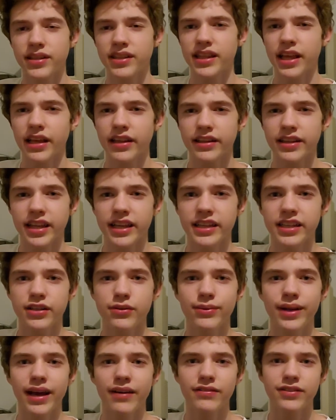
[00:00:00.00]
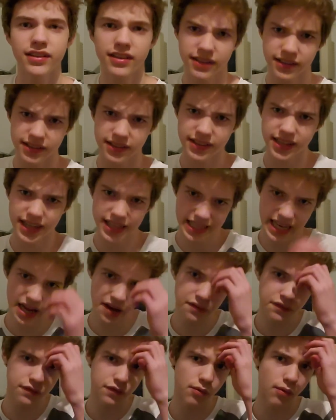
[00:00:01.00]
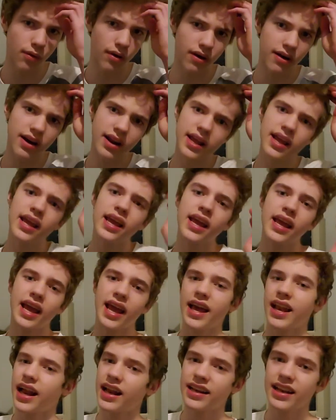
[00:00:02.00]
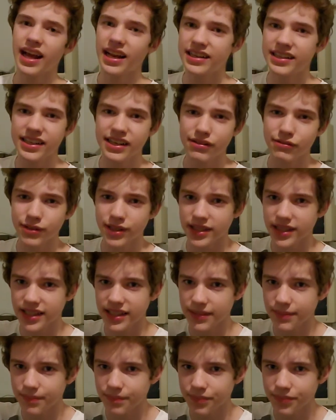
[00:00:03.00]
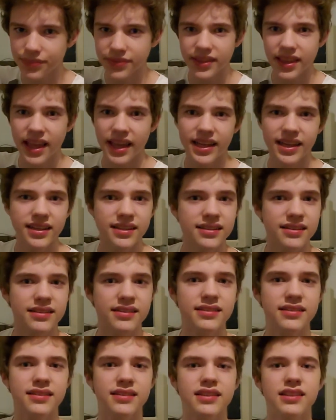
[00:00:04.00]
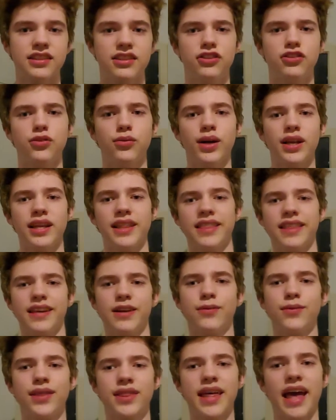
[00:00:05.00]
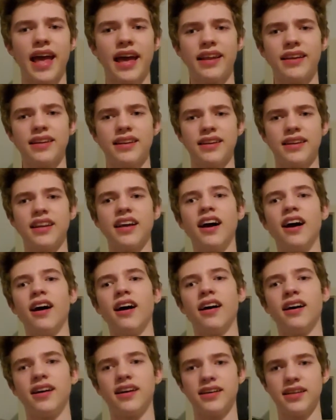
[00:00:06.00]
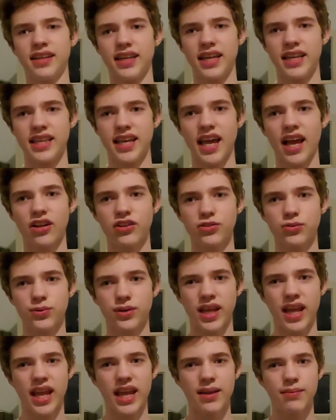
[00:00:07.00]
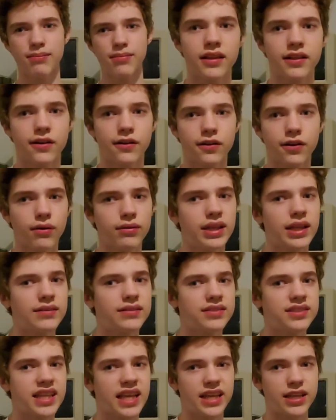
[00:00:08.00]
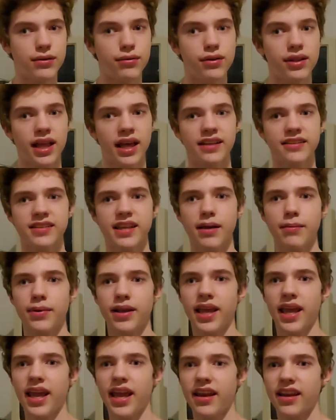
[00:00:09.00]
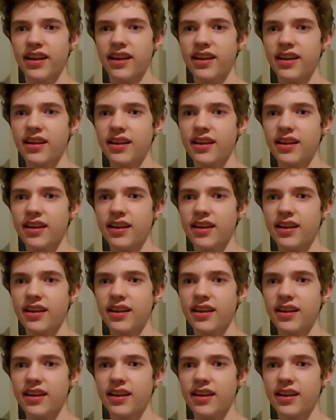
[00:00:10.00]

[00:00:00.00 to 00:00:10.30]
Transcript: that like you'd have to account for. And I didn't really like do anything with that in the actual game. There are no levels that utilize that mechanic.